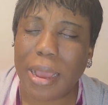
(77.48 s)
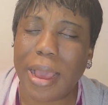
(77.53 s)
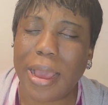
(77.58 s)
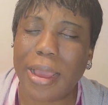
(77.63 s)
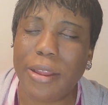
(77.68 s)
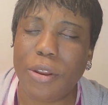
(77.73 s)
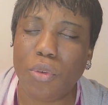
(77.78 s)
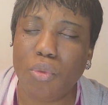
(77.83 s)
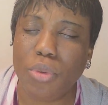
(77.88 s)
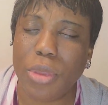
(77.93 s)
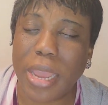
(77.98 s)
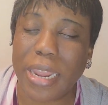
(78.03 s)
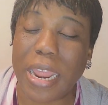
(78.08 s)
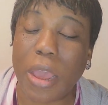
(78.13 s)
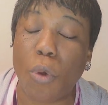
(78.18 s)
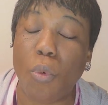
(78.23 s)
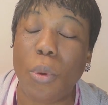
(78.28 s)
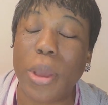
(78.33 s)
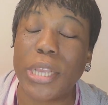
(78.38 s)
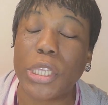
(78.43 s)
Hallelujah,
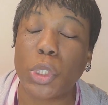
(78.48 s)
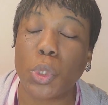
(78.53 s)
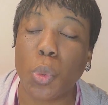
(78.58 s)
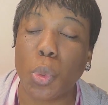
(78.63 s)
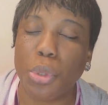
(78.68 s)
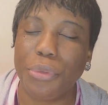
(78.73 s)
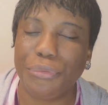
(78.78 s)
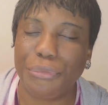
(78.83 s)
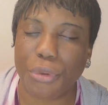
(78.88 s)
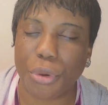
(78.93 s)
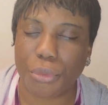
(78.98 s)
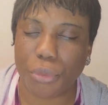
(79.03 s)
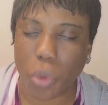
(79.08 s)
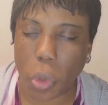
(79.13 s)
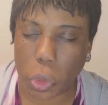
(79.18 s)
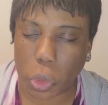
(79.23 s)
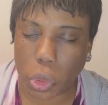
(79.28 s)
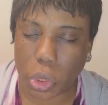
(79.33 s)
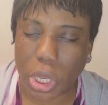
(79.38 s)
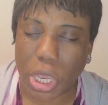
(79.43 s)
that wants good for
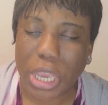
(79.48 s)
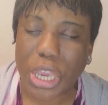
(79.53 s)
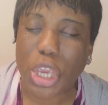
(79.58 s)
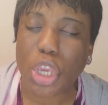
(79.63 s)
us.